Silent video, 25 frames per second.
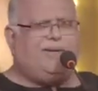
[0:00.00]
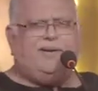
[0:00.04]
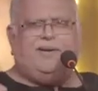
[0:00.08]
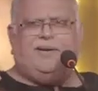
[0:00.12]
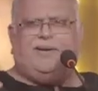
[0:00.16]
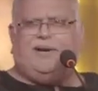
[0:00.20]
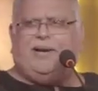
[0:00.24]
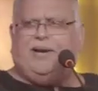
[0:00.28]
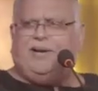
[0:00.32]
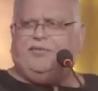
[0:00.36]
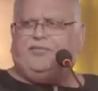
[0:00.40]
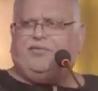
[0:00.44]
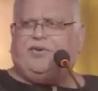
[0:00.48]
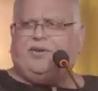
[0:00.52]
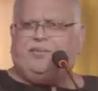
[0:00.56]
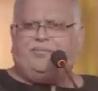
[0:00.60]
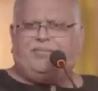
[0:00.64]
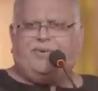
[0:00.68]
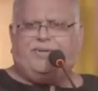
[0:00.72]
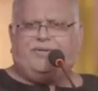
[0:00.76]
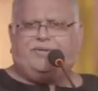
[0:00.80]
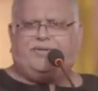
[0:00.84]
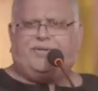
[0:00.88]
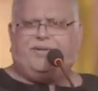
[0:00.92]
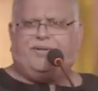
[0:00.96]
Every
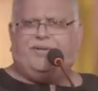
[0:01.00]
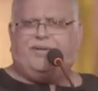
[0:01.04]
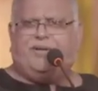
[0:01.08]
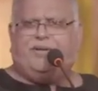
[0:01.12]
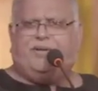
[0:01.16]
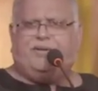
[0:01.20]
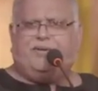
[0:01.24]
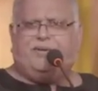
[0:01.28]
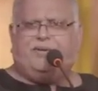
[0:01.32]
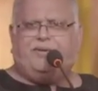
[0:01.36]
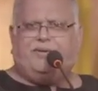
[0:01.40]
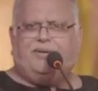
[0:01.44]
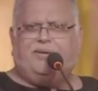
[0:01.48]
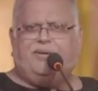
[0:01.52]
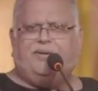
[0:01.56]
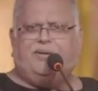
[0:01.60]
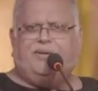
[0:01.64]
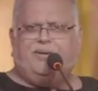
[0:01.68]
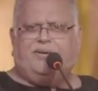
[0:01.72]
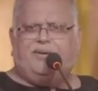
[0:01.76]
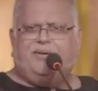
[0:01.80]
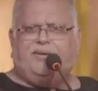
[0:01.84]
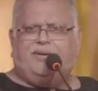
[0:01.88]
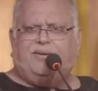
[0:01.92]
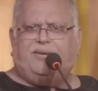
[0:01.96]
person here
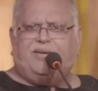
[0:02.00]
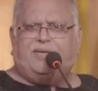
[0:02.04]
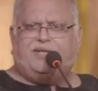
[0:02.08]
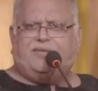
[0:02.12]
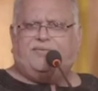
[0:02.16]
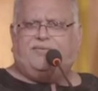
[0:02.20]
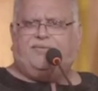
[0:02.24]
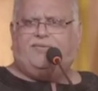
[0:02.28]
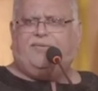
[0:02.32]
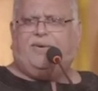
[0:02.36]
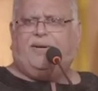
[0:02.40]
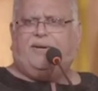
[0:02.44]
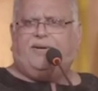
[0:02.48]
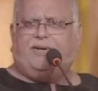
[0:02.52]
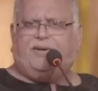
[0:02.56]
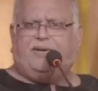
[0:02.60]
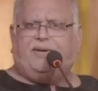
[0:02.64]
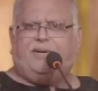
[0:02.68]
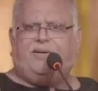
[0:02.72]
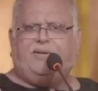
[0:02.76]
is very,